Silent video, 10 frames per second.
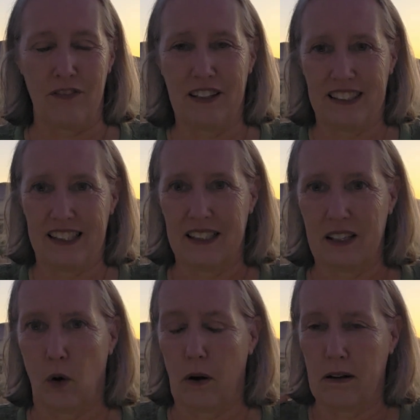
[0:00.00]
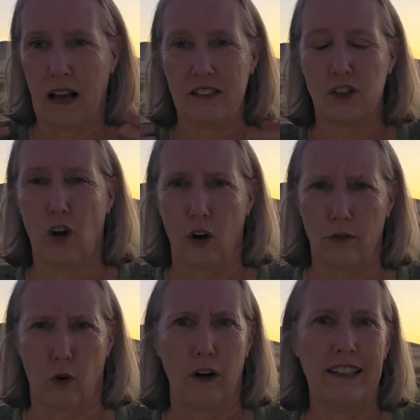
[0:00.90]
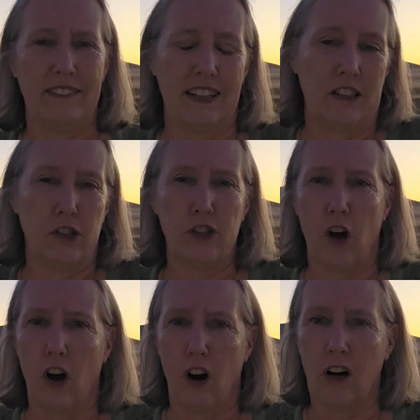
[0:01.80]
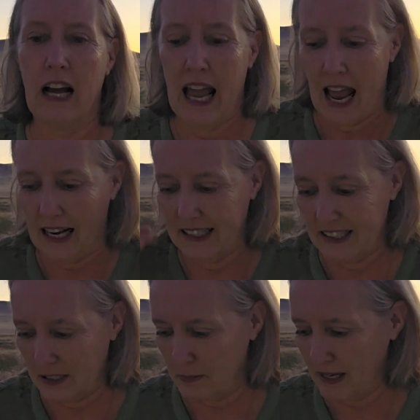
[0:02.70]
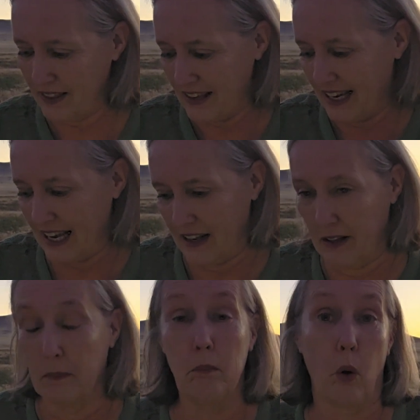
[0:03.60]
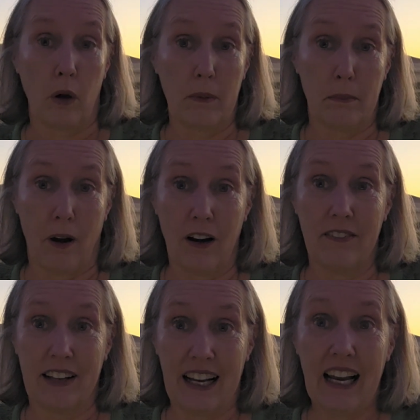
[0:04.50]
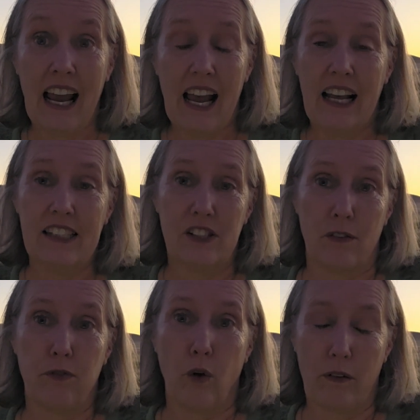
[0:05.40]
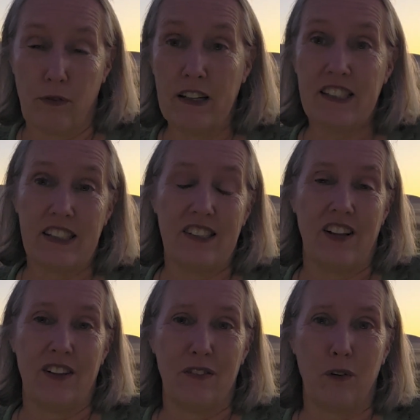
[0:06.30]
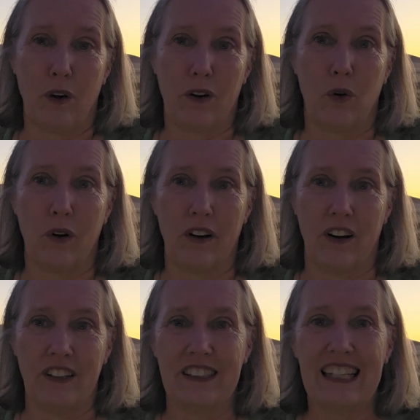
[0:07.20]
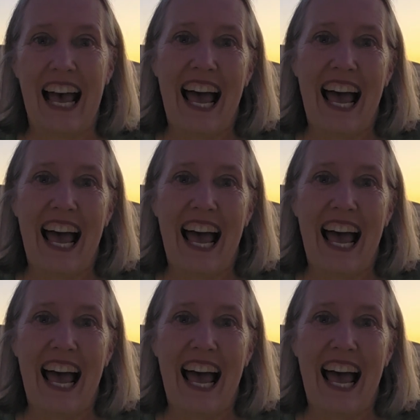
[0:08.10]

It's this, or a scarf or even a shawl, and it's this big thing, and the important part of it is the 4 fringes on the 4 corners.